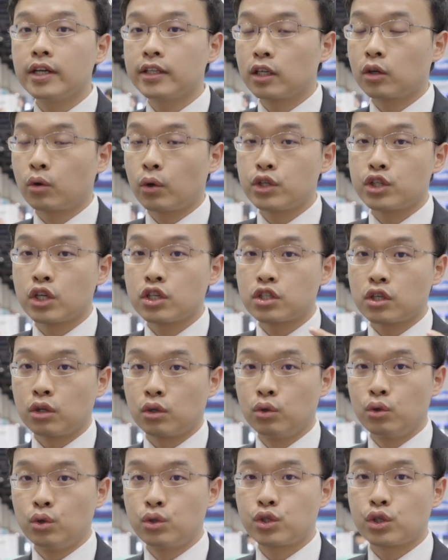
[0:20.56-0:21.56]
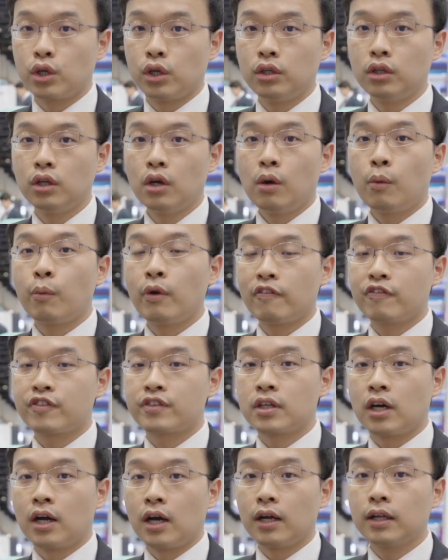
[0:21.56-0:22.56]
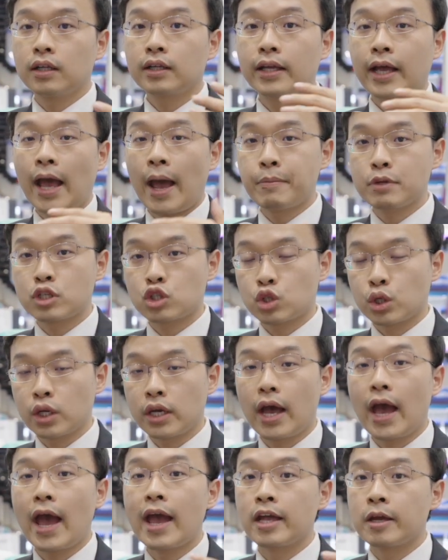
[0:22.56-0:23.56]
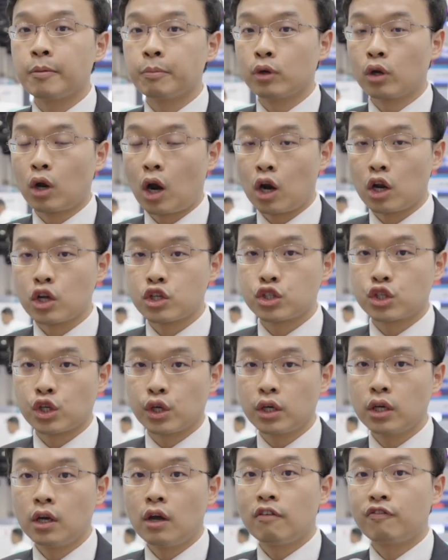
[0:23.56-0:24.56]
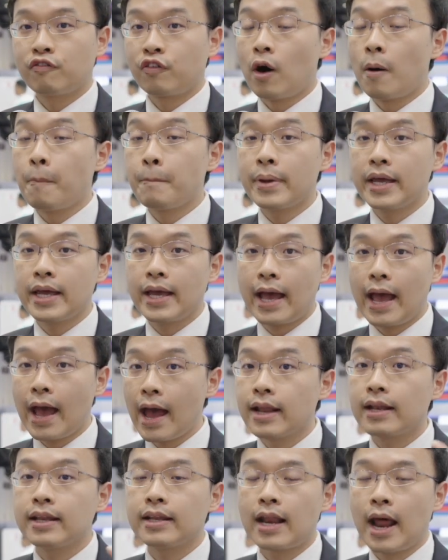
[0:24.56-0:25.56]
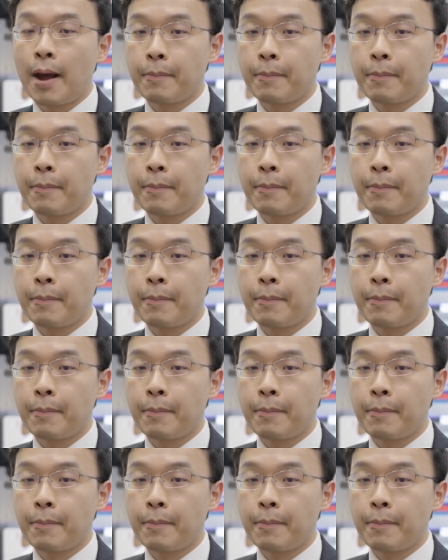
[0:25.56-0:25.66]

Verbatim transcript: integration solution with the chemistry and immunology for mid and